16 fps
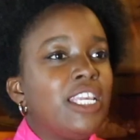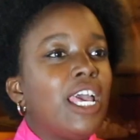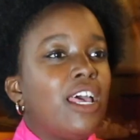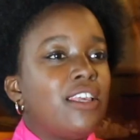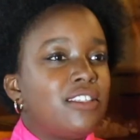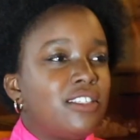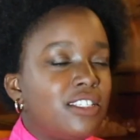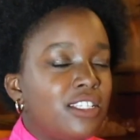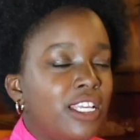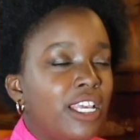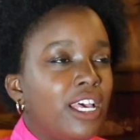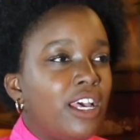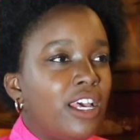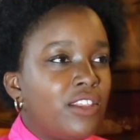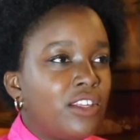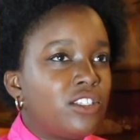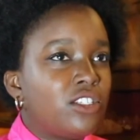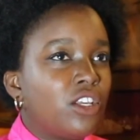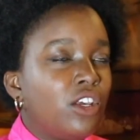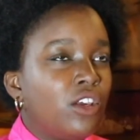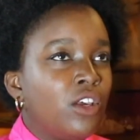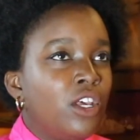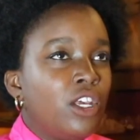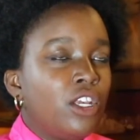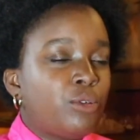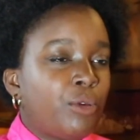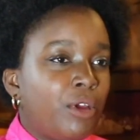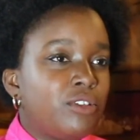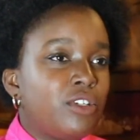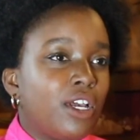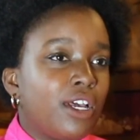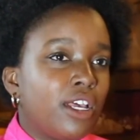Yes. I think so. Because when
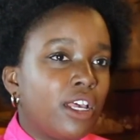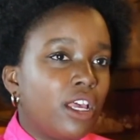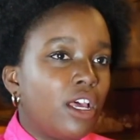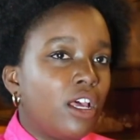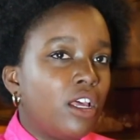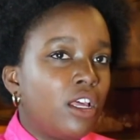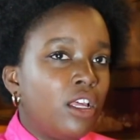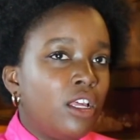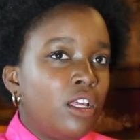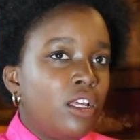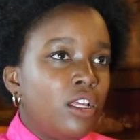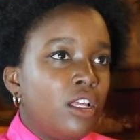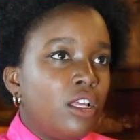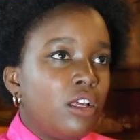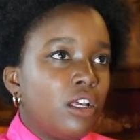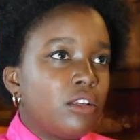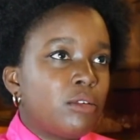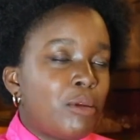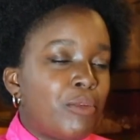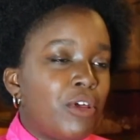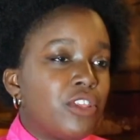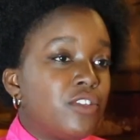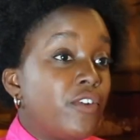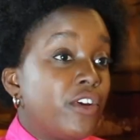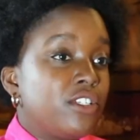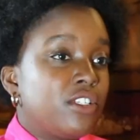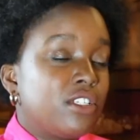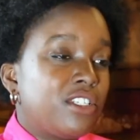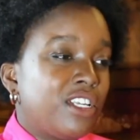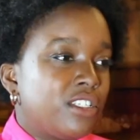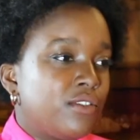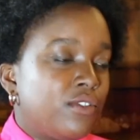I was younger, my brother's a very
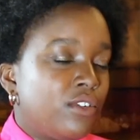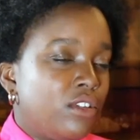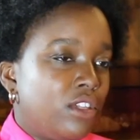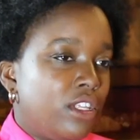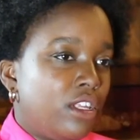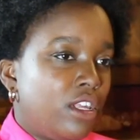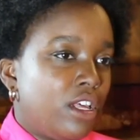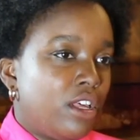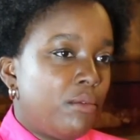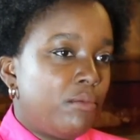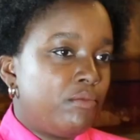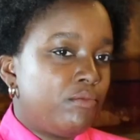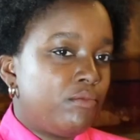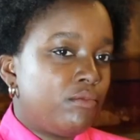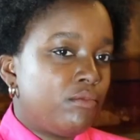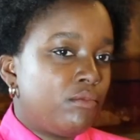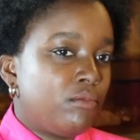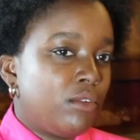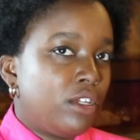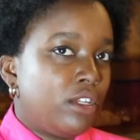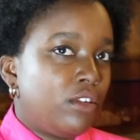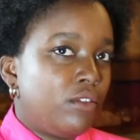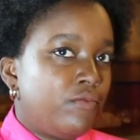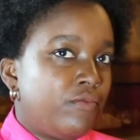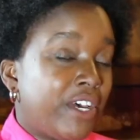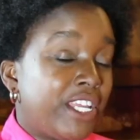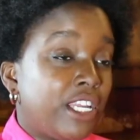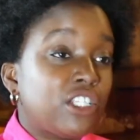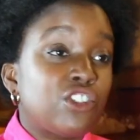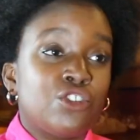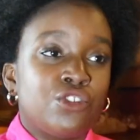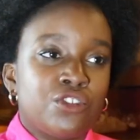successful
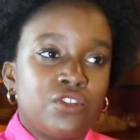financial